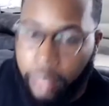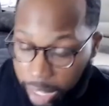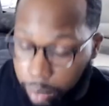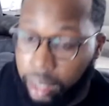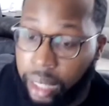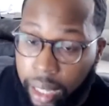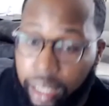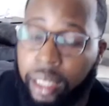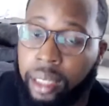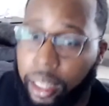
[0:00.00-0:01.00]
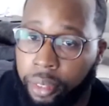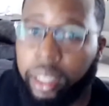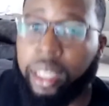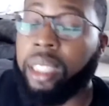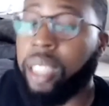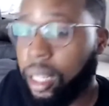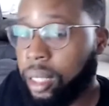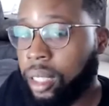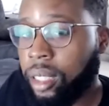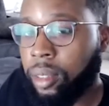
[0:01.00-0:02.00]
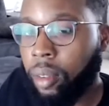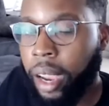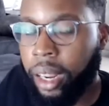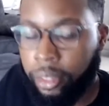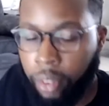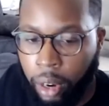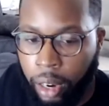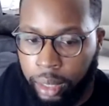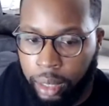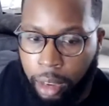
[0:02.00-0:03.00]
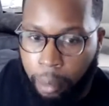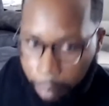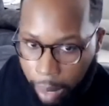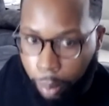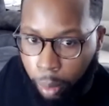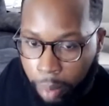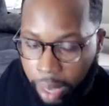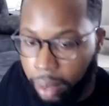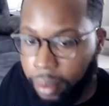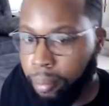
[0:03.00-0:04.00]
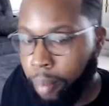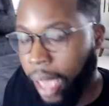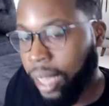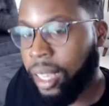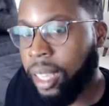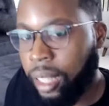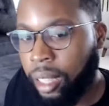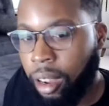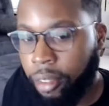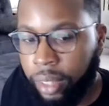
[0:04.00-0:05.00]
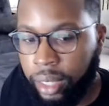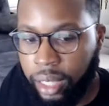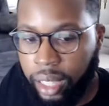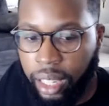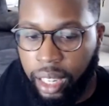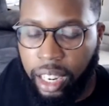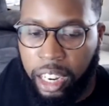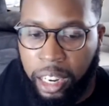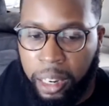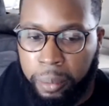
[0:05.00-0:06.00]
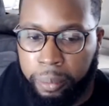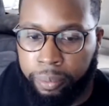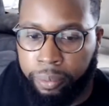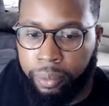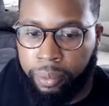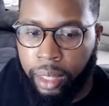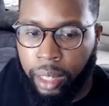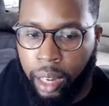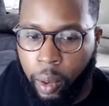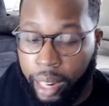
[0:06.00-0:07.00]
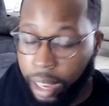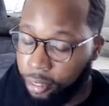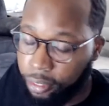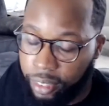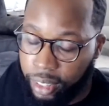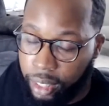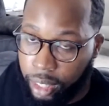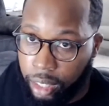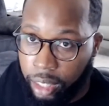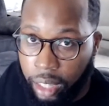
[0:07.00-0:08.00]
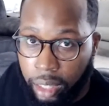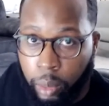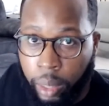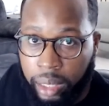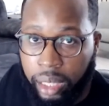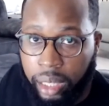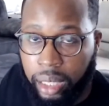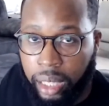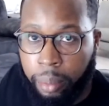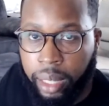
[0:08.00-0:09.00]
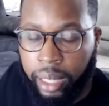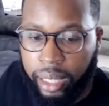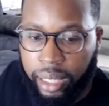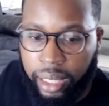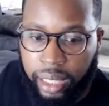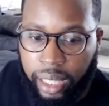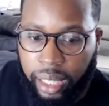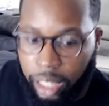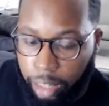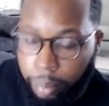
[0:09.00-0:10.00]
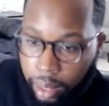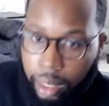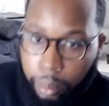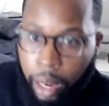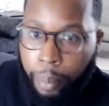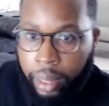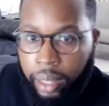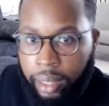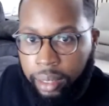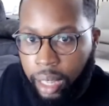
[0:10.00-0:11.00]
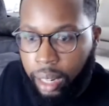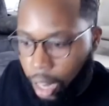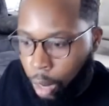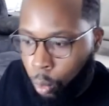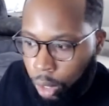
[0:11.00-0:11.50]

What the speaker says: the expectation is definitely changing, right? As far as people being back in the office. Um, and it's interesting to see because there have been some companies that said, no,